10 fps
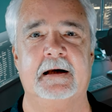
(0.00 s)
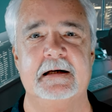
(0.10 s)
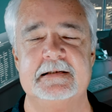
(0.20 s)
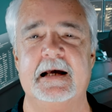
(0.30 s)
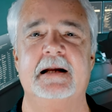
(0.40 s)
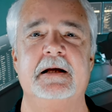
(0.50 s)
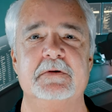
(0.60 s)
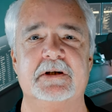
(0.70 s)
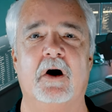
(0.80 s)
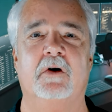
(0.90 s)
He said he
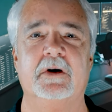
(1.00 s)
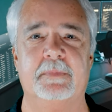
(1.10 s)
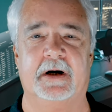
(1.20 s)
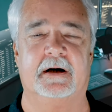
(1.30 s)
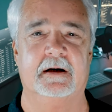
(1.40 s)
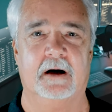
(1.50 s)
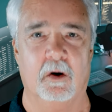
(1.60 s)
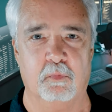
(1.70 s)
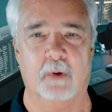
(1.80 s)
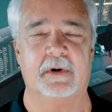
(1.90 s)
was going to pick
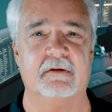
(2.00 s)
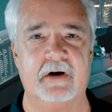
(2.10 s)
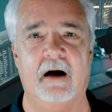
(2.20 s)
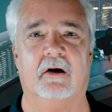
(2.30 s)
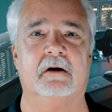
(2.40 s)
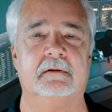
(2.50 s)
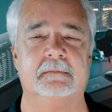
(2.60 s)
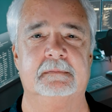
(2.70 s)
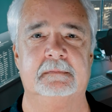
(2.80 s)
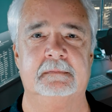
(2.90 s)
a woman of color,
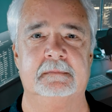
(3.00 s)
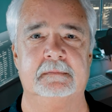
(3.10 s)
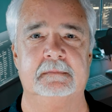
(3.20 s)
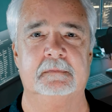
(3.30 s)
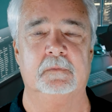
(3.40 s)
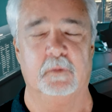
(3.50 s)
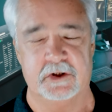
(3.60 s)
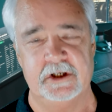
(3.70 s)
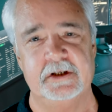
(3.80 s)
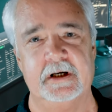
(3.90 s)

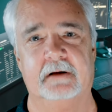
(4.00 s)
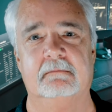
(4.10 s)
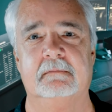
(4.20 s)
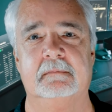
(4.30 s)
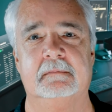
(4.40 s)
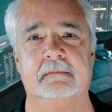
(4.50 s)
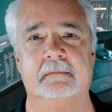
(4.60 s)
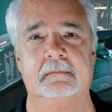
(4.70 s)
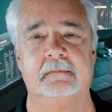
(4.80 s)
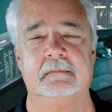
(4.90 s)
which he did.
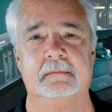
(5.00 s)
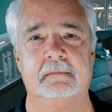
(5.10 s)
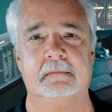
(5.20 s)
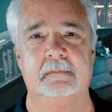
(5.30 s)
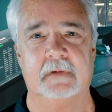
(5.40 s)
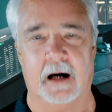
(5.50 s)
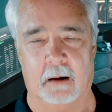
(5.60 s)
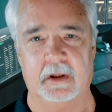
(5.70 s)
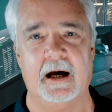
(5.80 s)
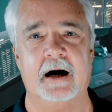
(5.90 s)
Kamala